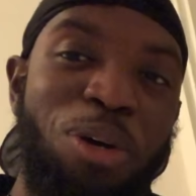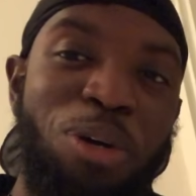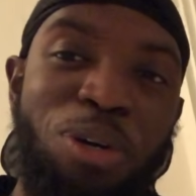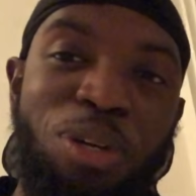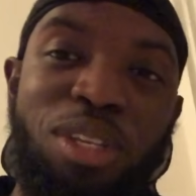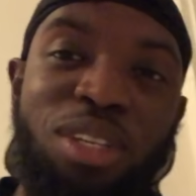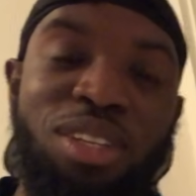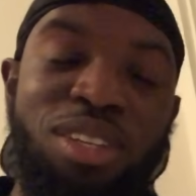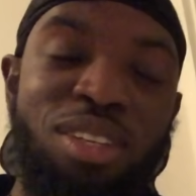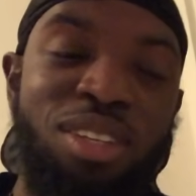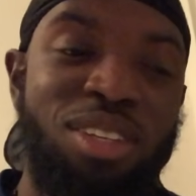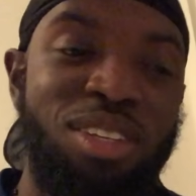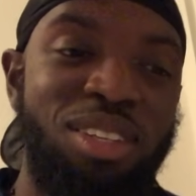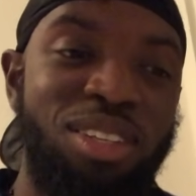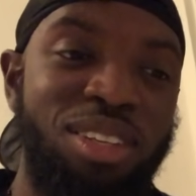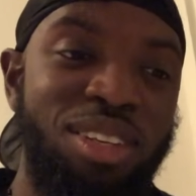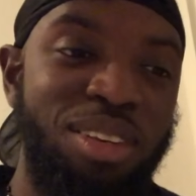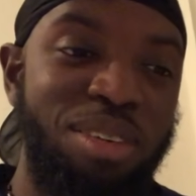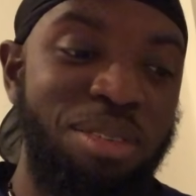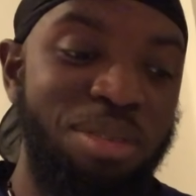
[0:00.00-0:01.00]
could
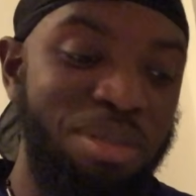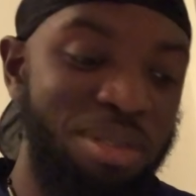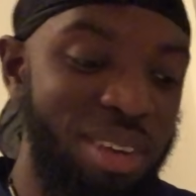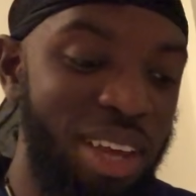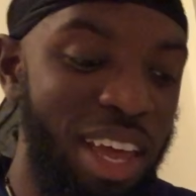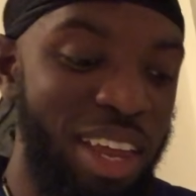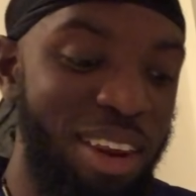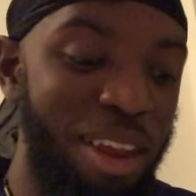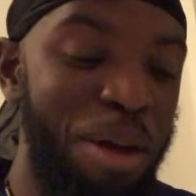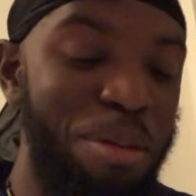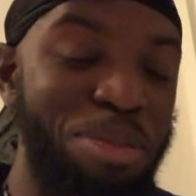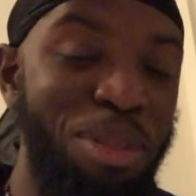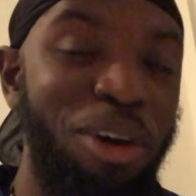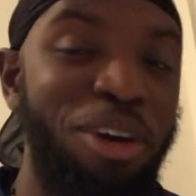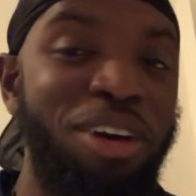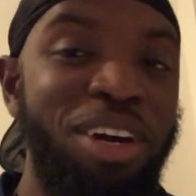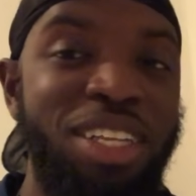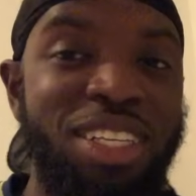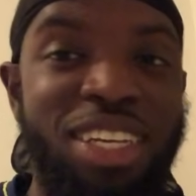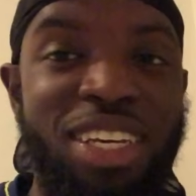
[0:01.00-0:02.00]
end up
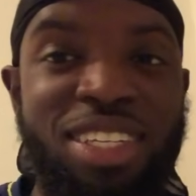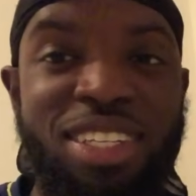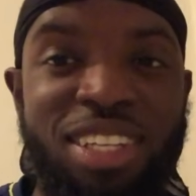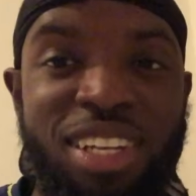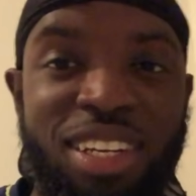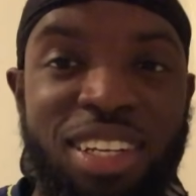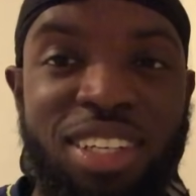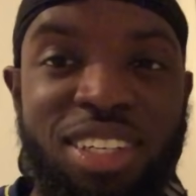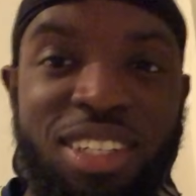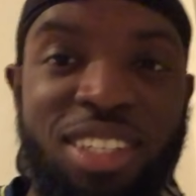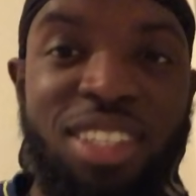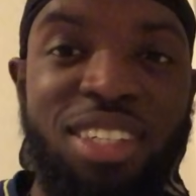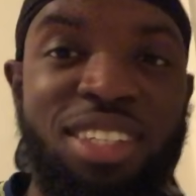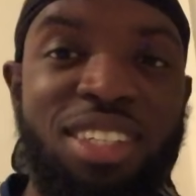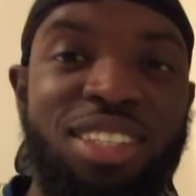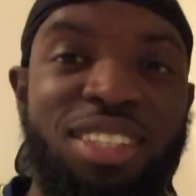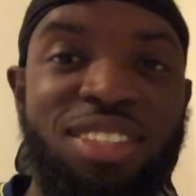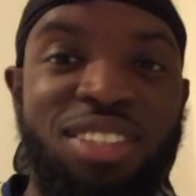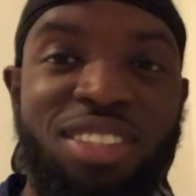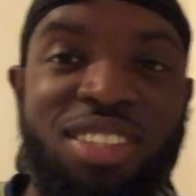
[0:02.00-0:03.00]
not going to Italy
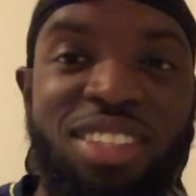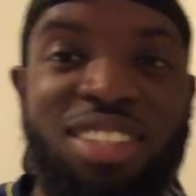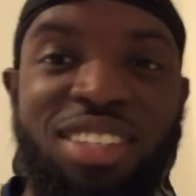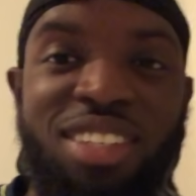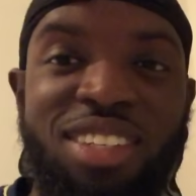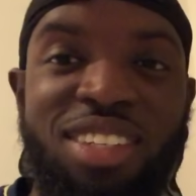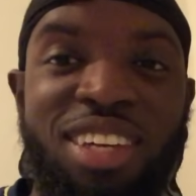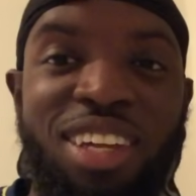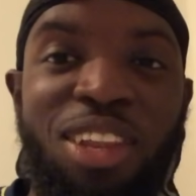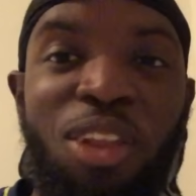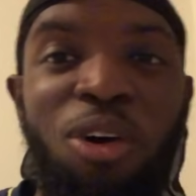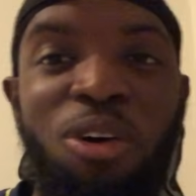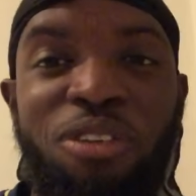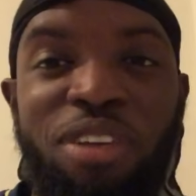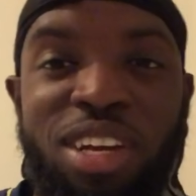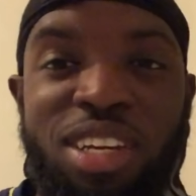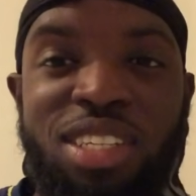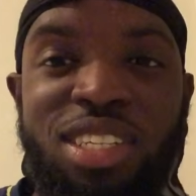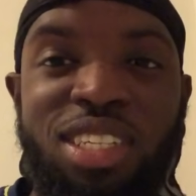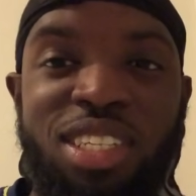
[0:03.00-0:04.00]
and not
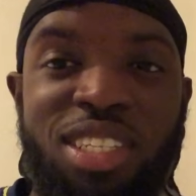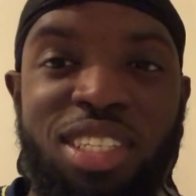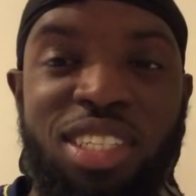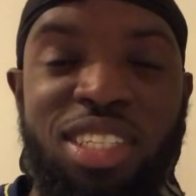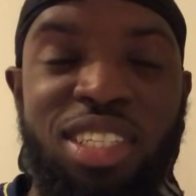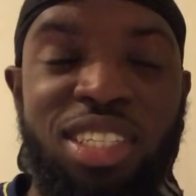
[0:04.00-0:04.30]
racing.